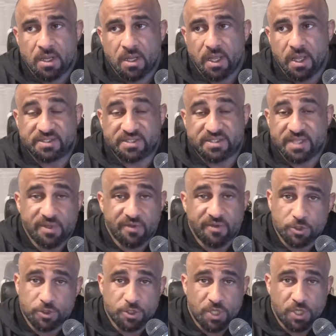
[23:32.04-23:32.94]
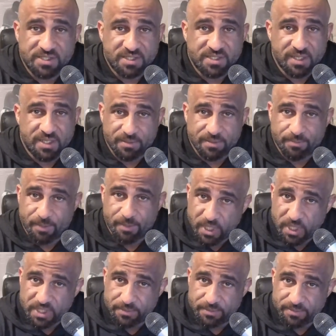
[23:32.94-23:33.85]
And same thing for triceps. In my
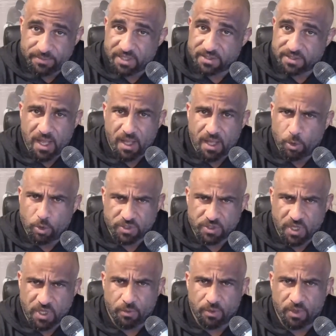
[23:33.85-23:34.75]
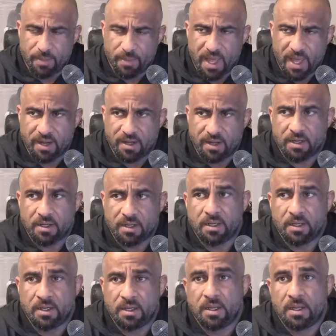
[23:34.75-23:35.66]
tricep tendons, my elbows got really bad.
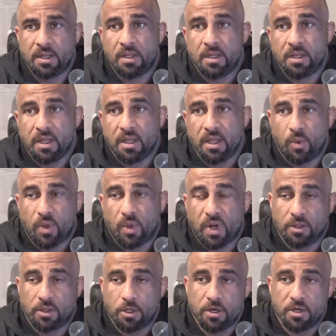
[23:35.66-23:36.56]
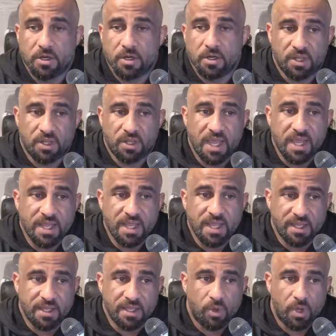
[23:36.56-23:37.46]
And what I learned
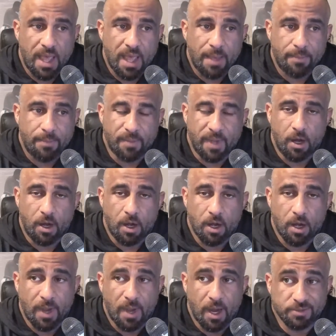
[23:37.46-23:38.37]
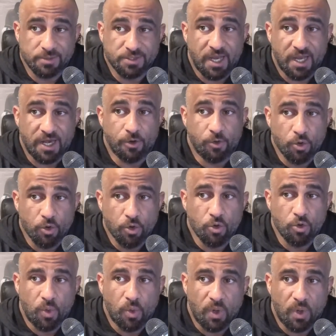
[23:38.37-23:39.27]
lately and what happened to my arms kind of
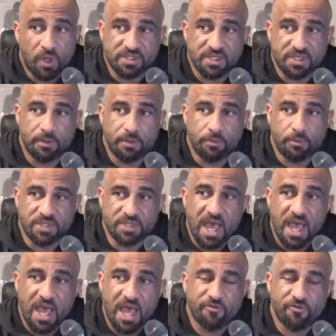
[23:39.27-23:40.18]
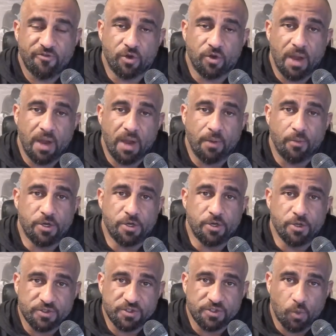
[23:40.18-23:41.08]
grew, was it was after I
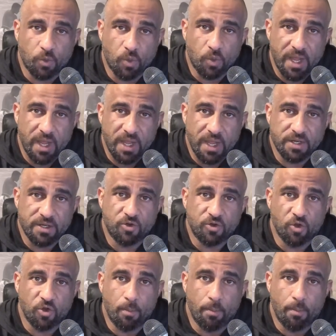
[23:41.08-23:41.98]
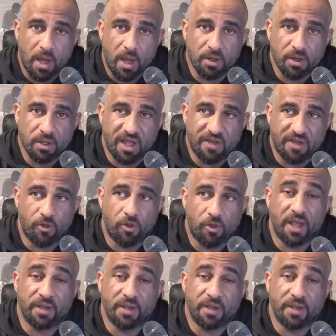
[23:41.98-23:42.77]
reduced the weight to a moderate level.